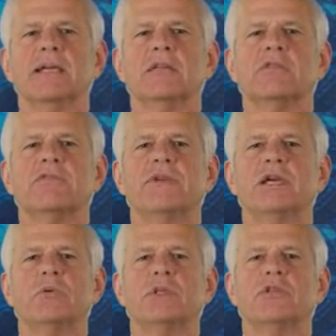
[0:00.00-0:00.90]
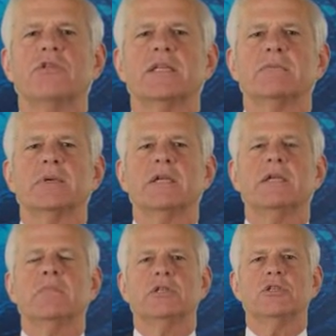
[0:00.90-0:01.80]
can interfere with the transmitted
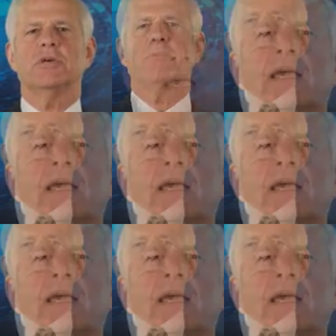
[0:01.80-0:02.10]
image.